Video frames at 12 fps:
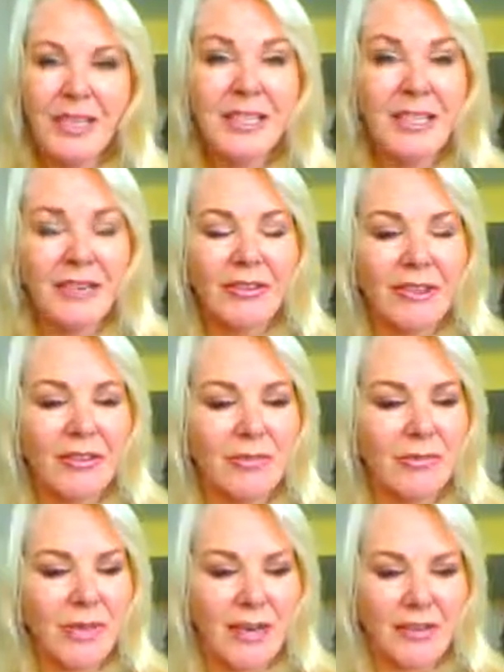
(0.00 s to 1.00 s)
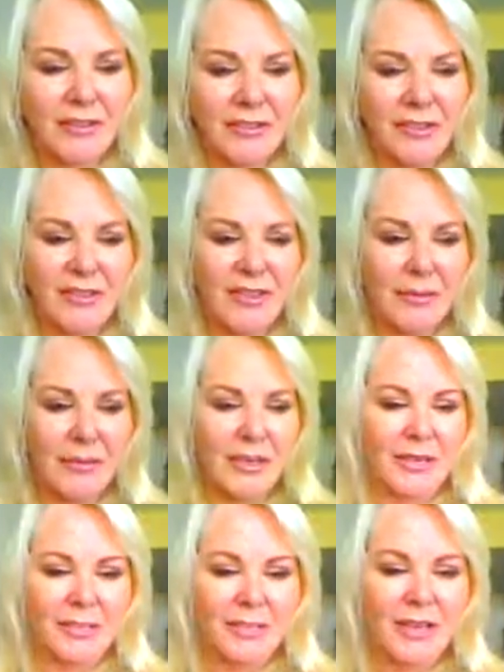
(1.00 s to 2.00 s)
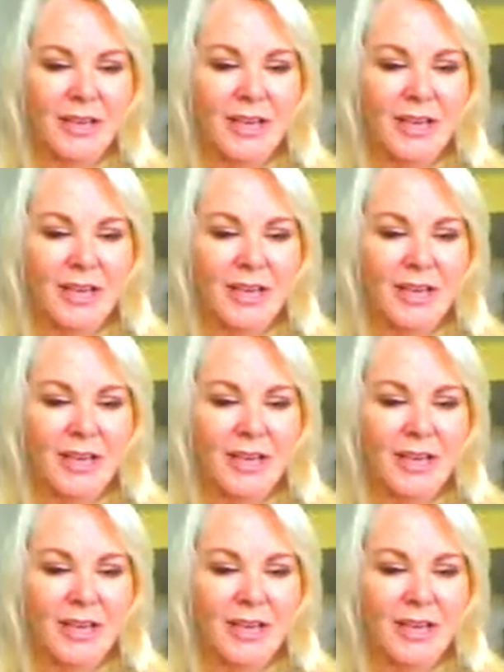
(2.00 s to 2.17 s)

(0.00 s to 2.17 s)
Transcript: Let's have a look at what else is happening.